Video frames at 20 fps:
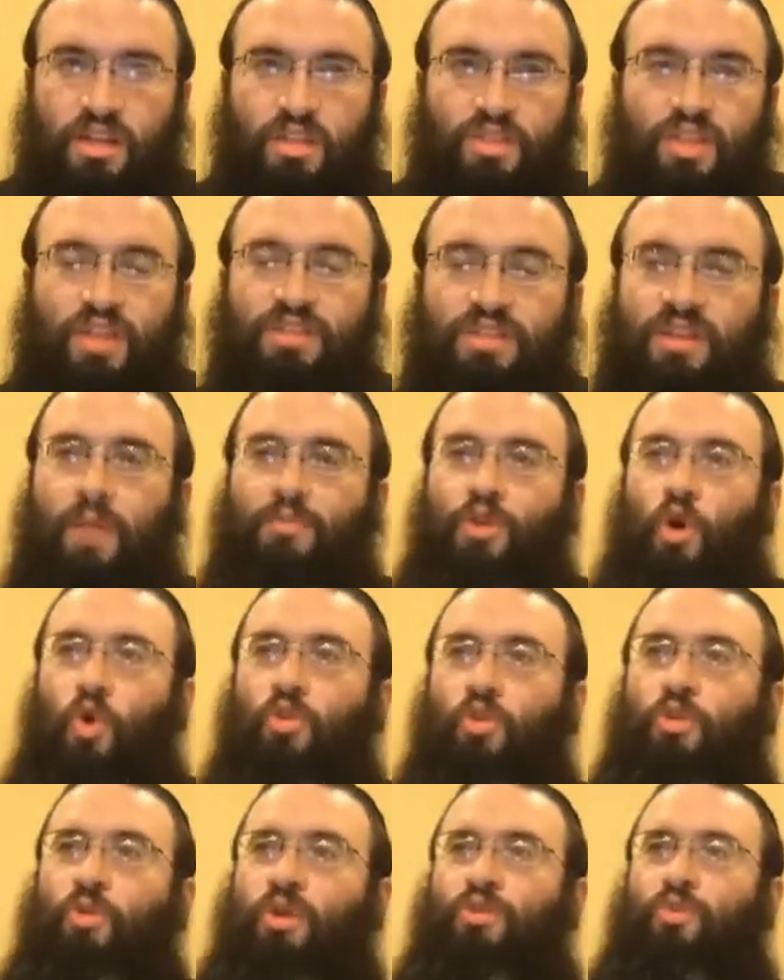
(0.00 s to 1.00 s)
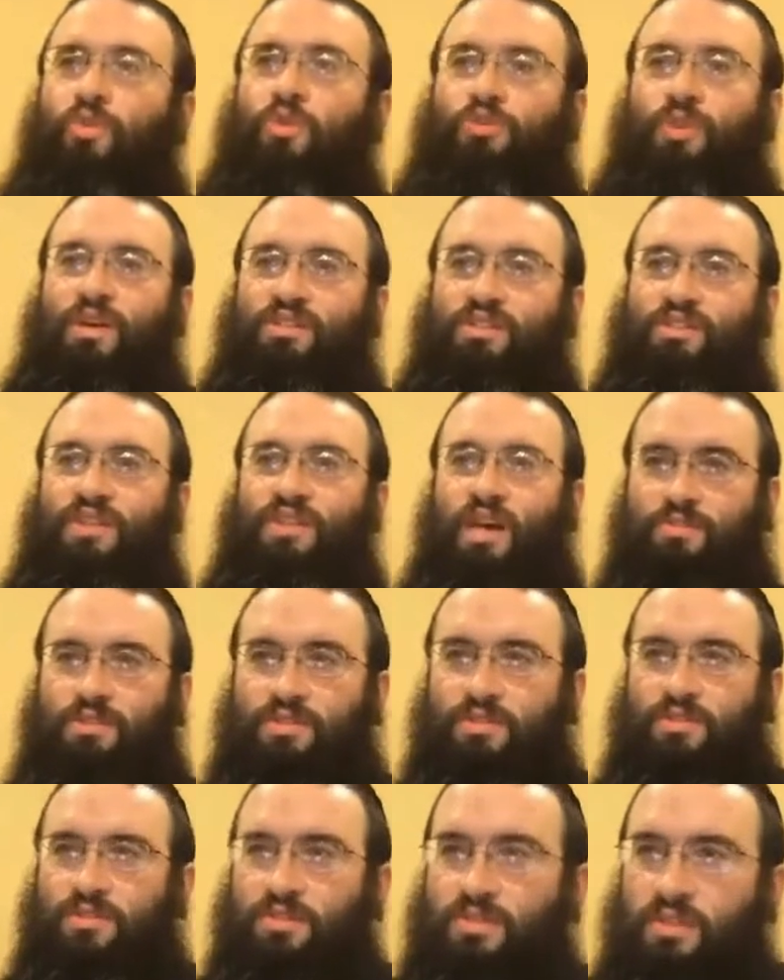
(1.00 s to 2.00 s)
he thinks I'm the only one in the world who has these
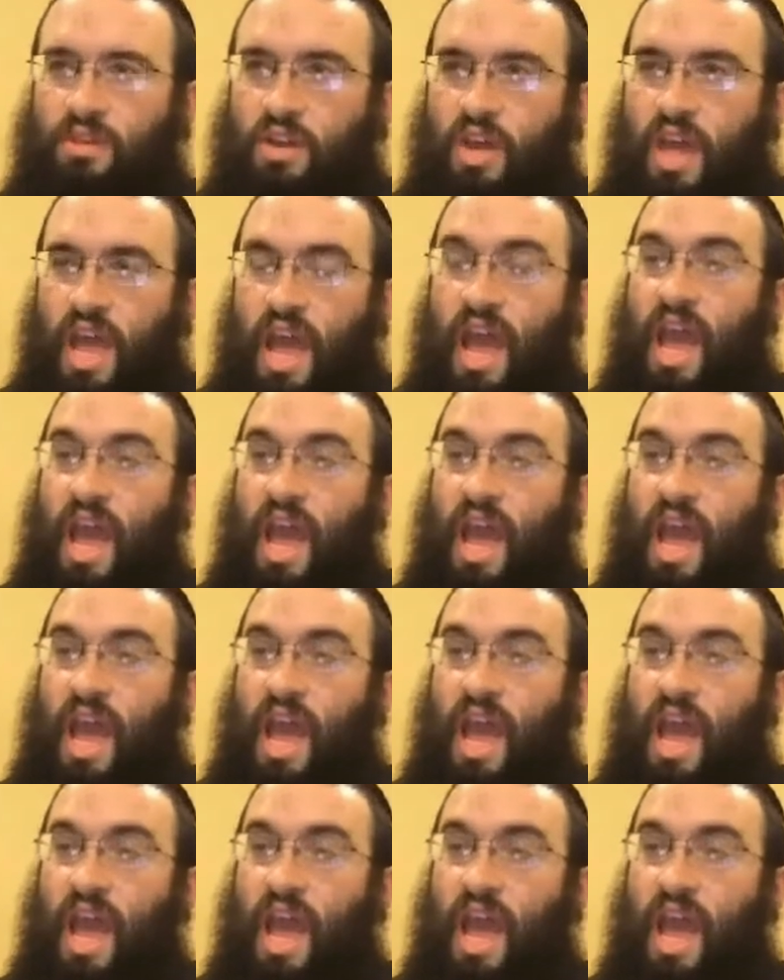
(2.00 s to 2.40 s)
obstacles.